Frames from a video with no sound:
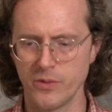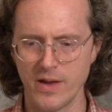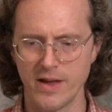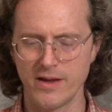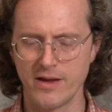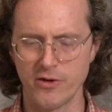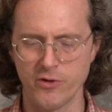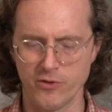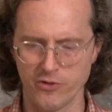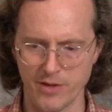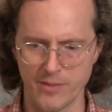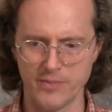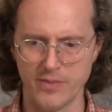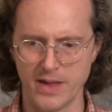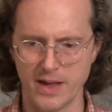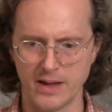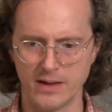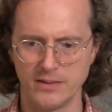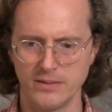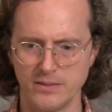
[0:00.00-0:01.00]
hear
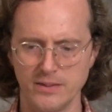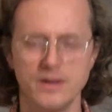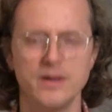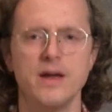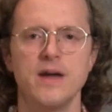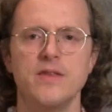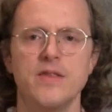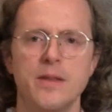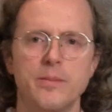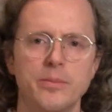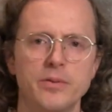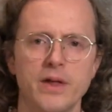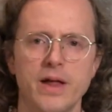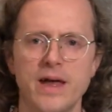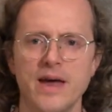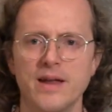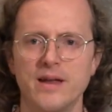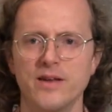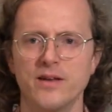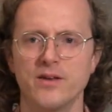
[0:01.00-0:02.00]
something and then
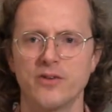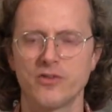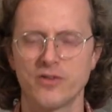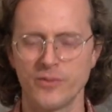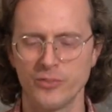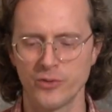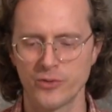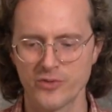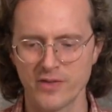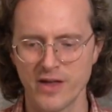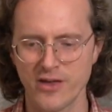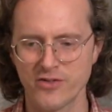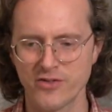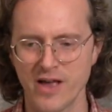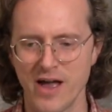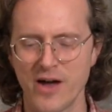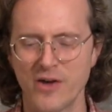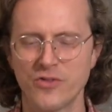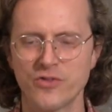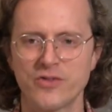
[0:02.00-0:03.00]
play it. And as simple as that
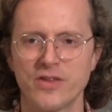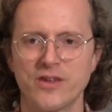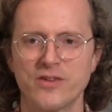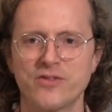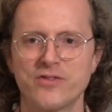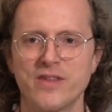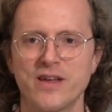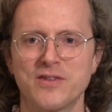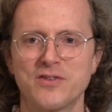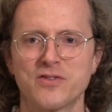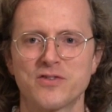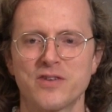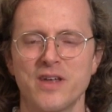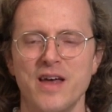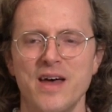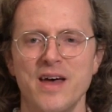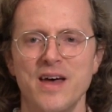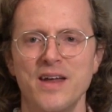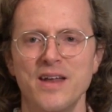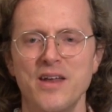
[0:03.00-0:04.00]
sounds, that's
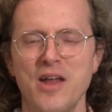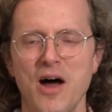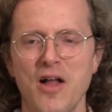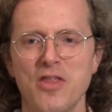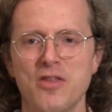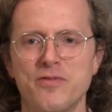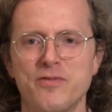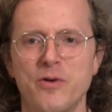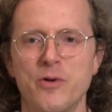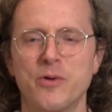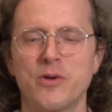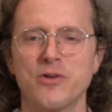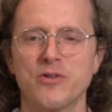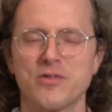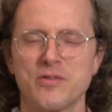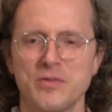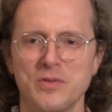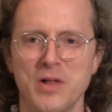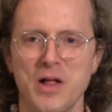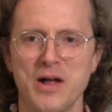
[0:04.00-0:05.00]
not the
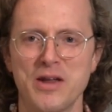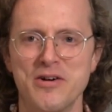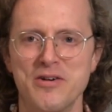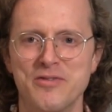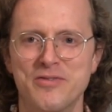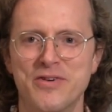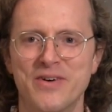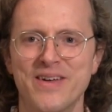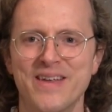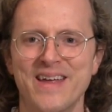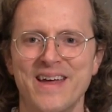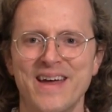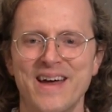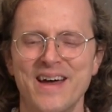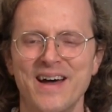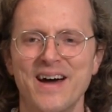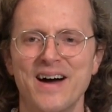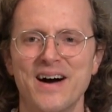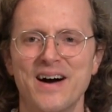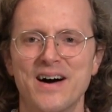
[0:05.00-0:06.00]
focus of a lot of
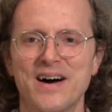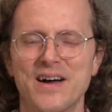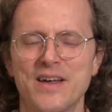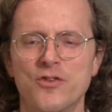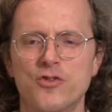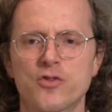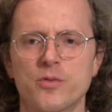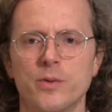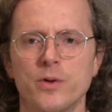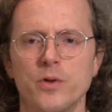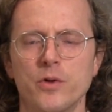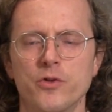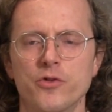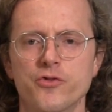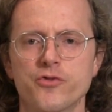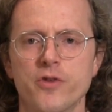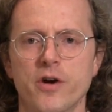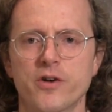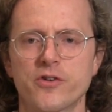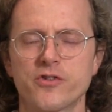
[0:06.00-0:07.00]
instrumental
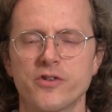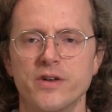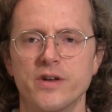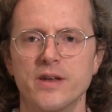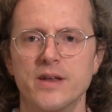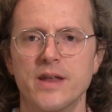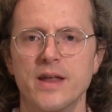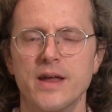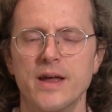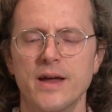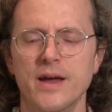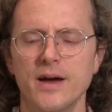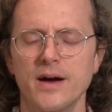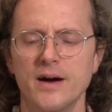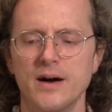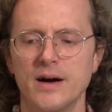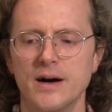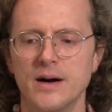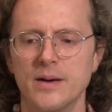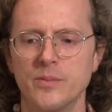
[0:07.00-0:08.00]
instruction.
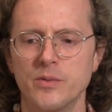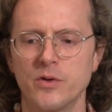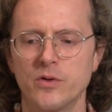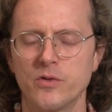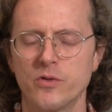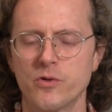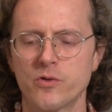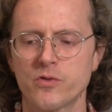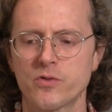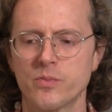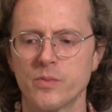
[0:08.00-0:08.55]
There's